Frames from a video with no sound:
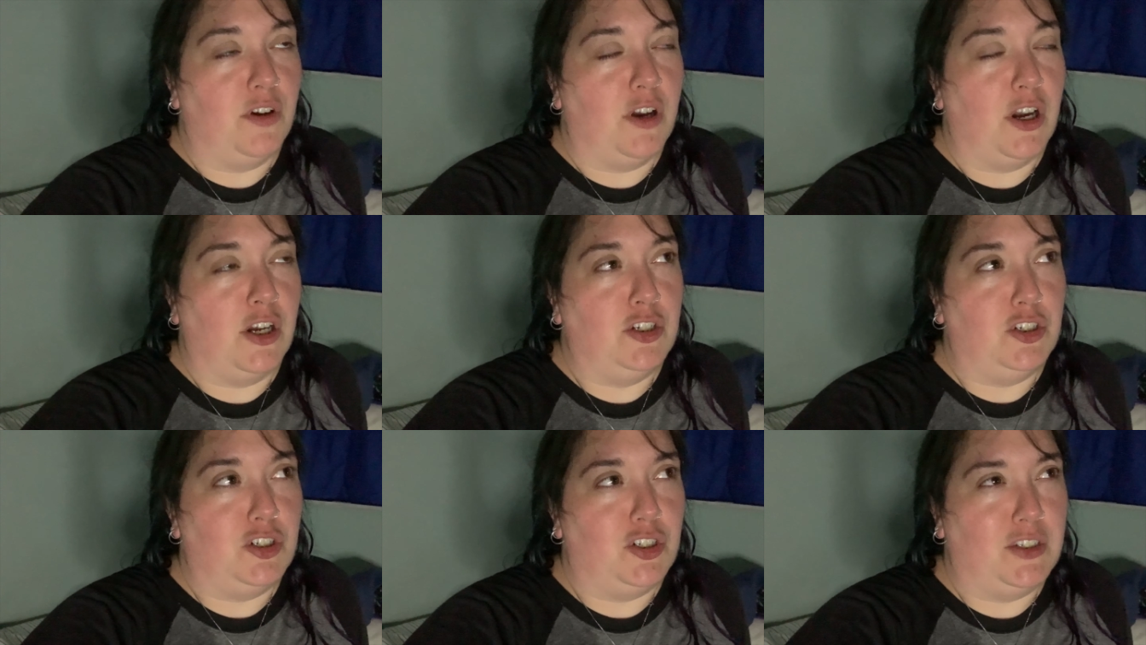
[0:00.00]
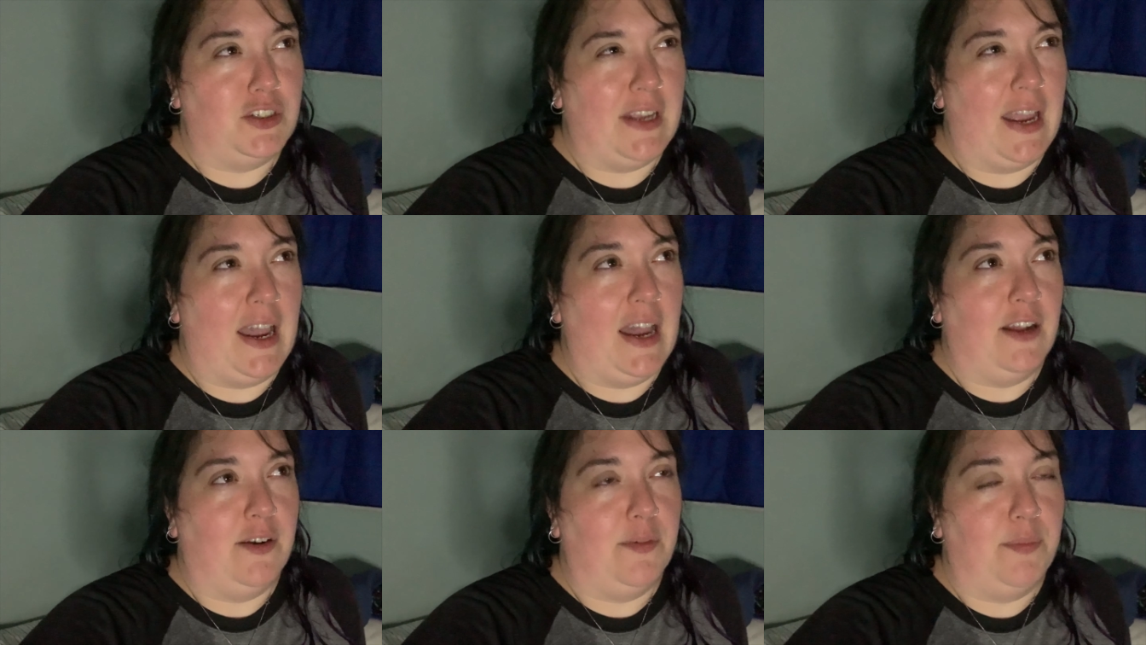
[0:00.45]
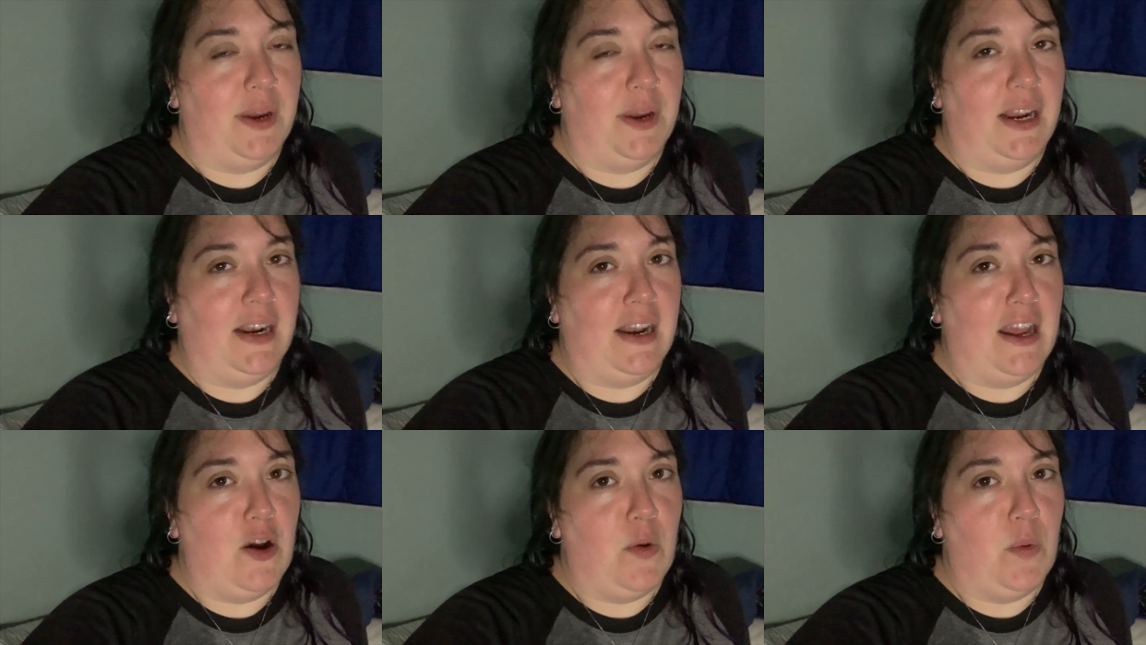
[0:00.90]
understand by
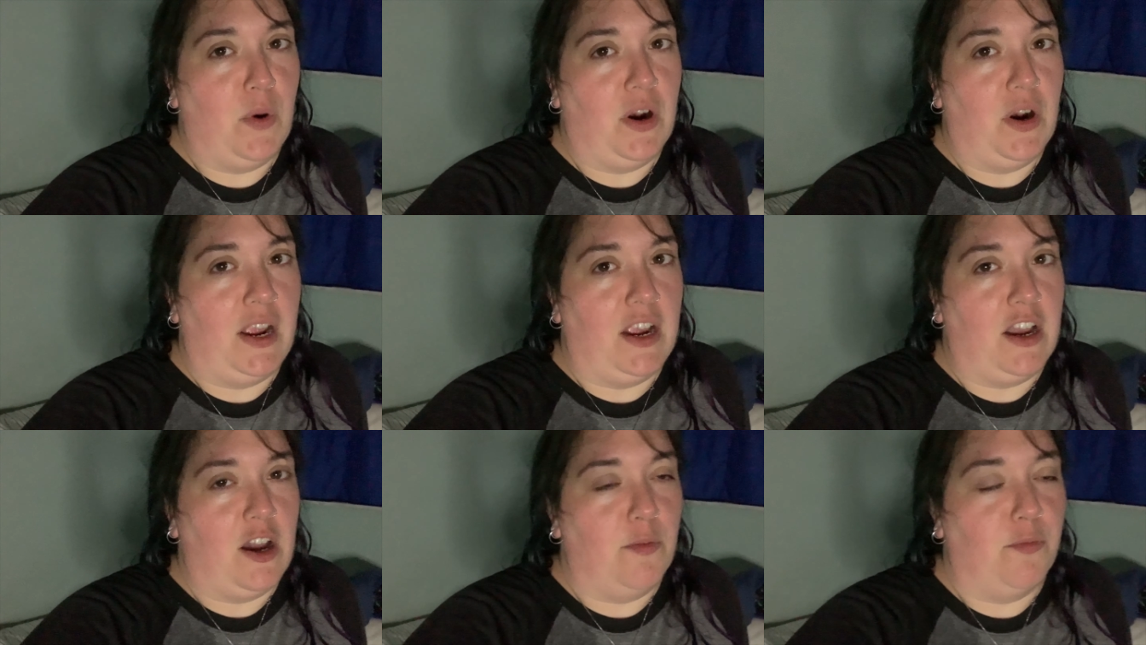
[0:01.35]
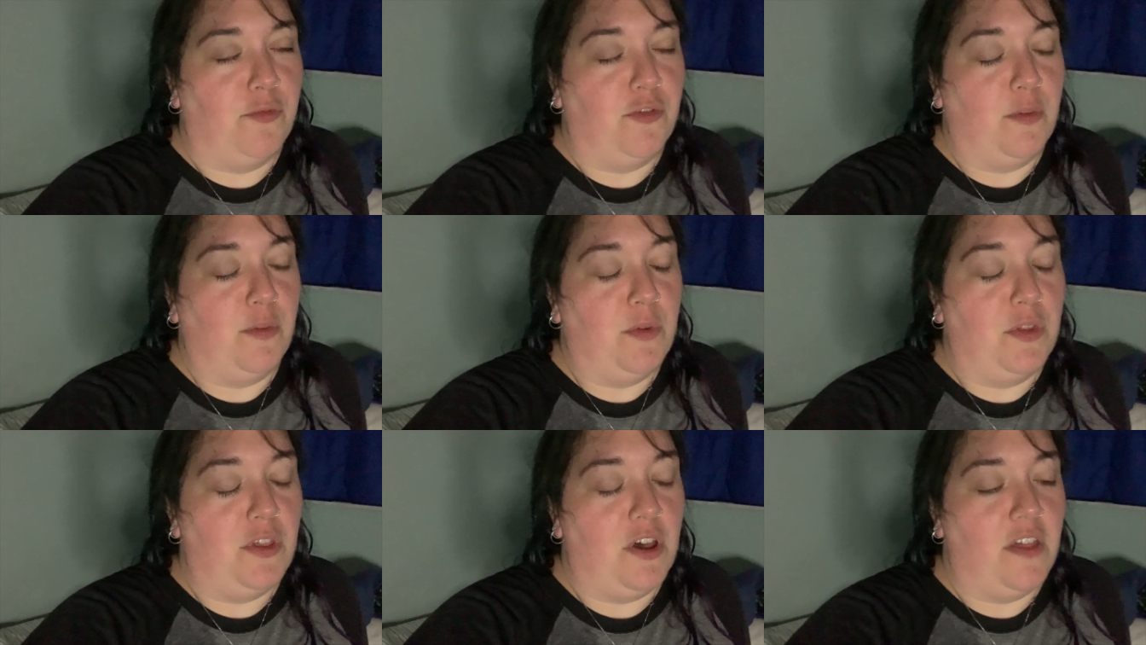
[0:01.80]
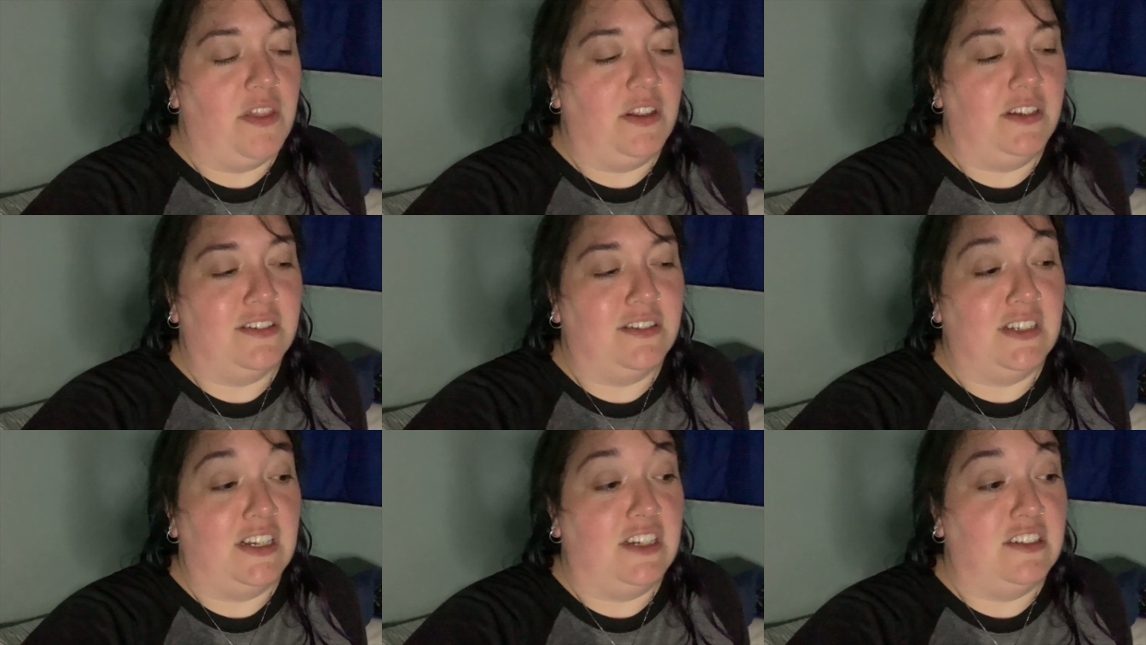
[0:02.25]
now where I come from with all
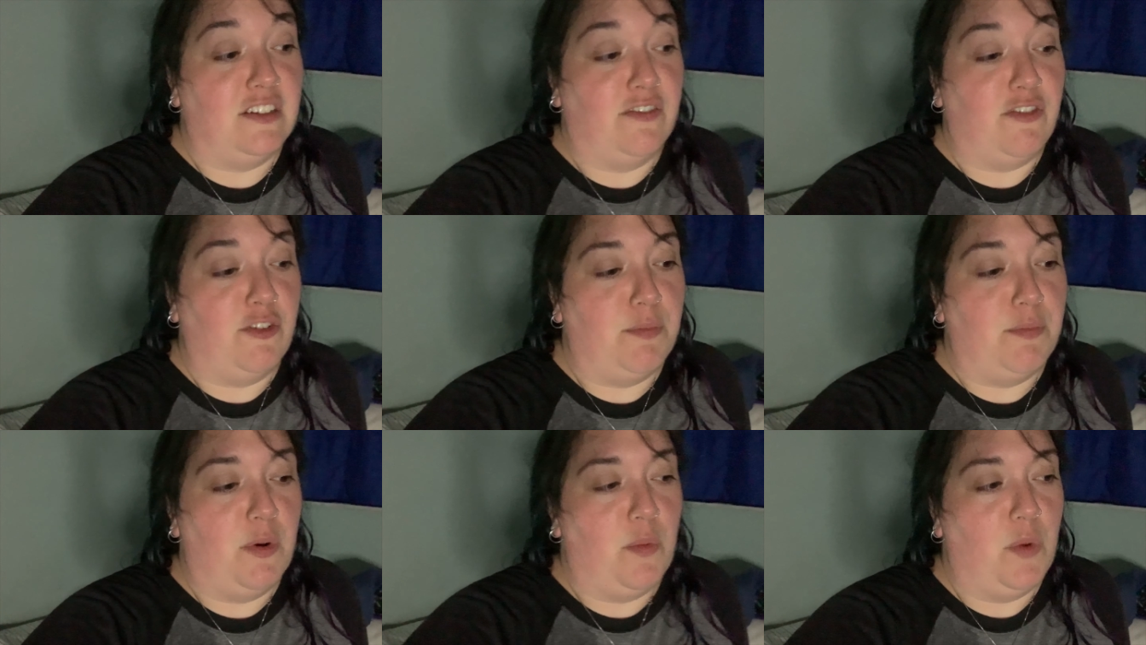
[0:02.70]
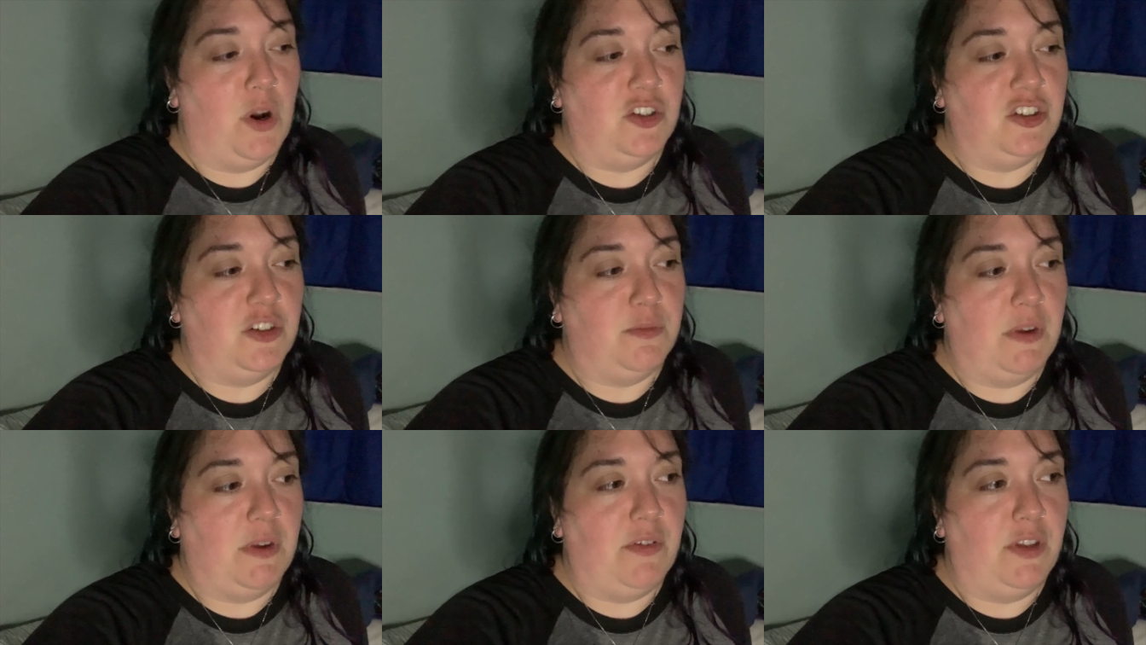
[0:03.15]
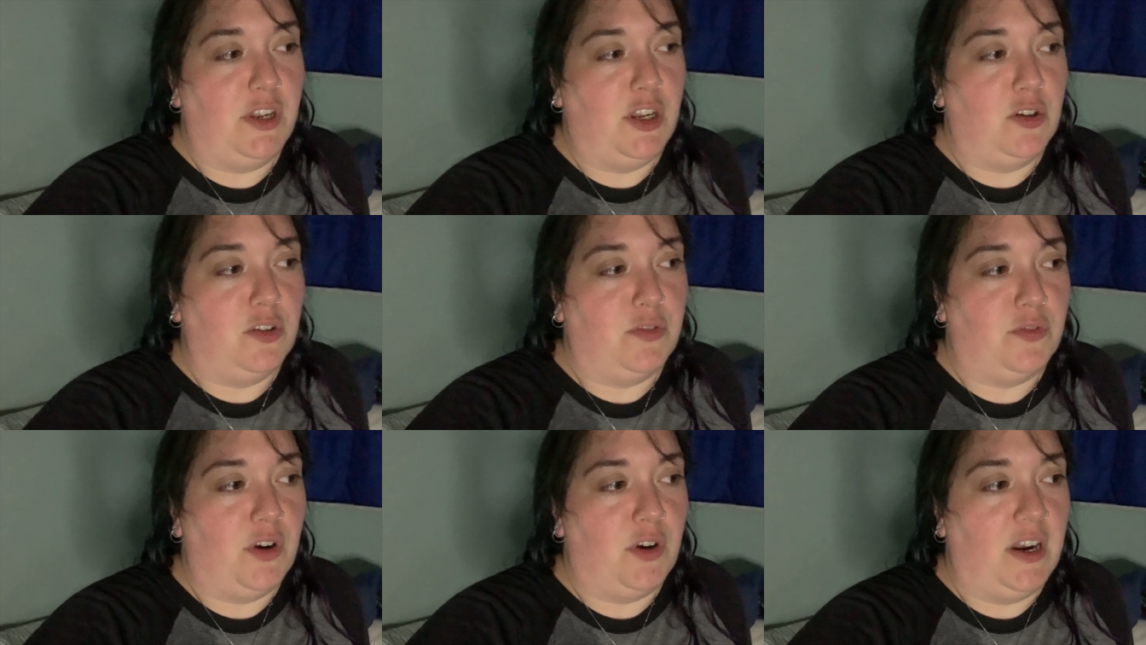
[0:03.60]
these things if you've been watching my
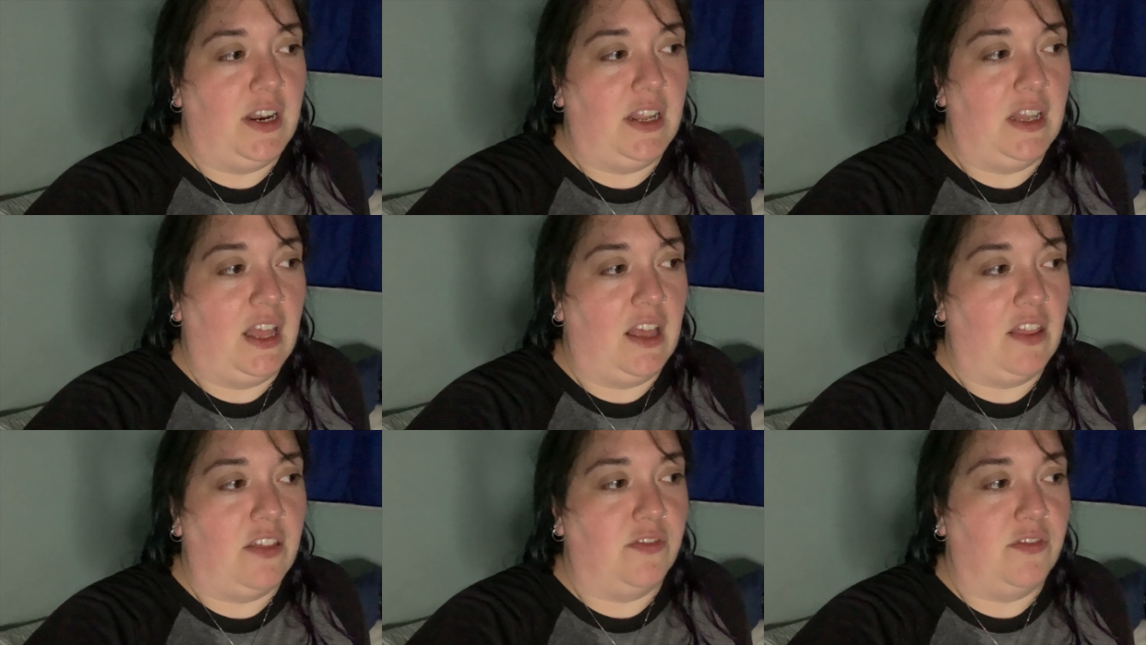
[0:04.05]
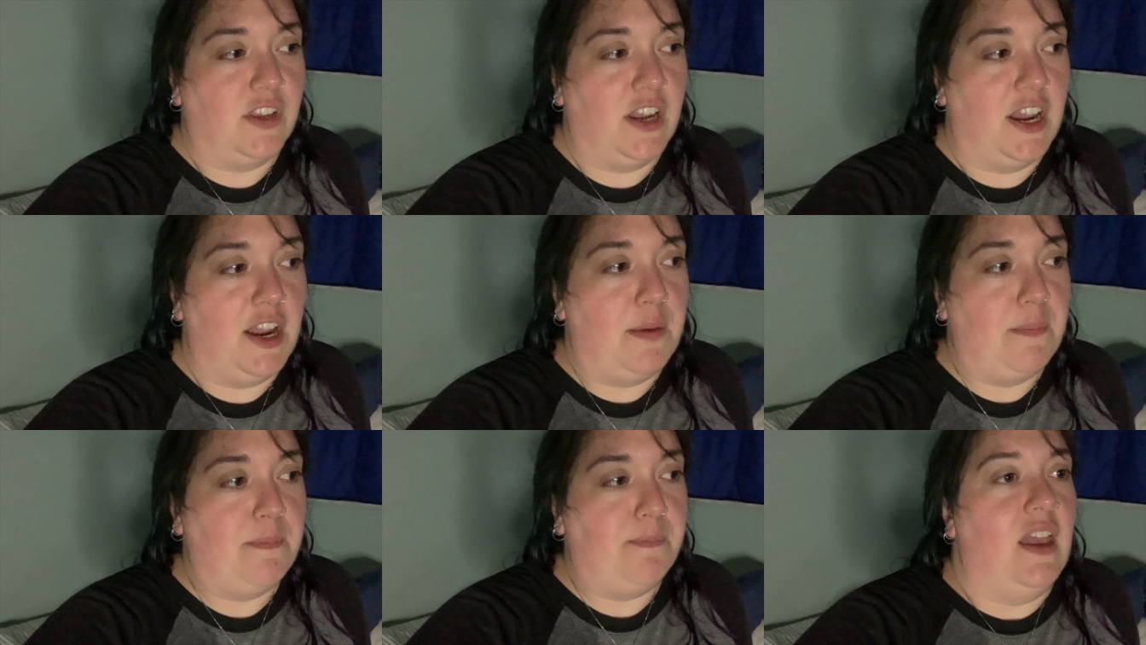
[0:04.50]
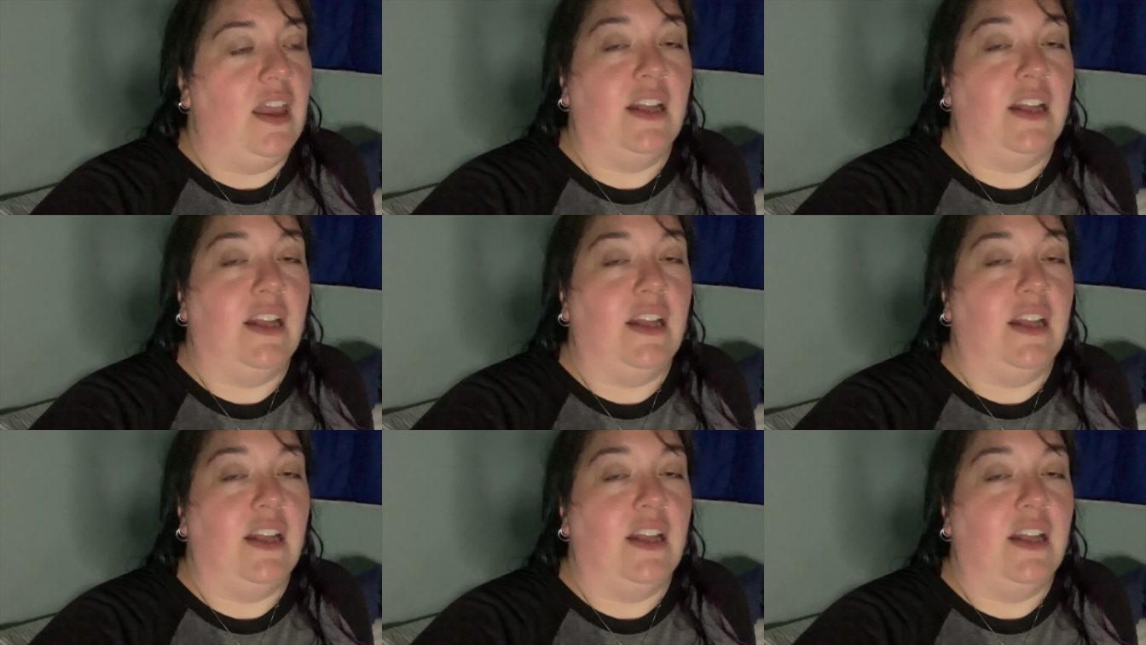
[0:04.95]
videos for any length of time.